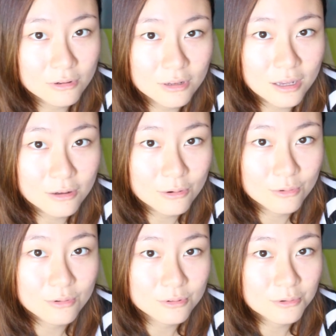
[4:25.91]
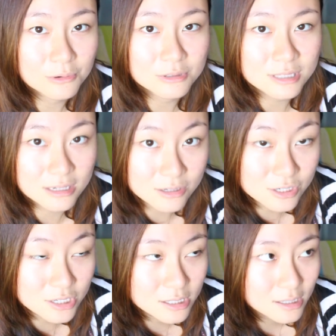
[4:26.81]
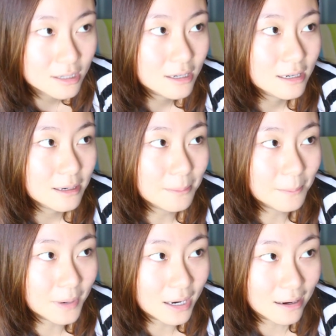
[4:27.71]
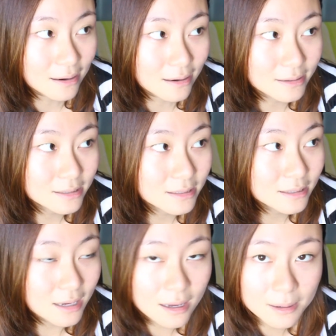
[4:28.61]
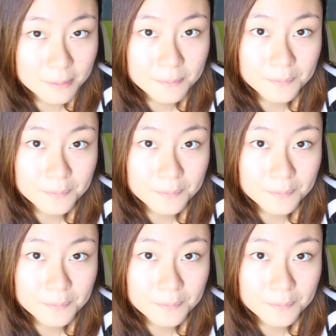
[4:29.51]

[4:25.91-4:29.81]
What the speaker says: You can go search, but yeah,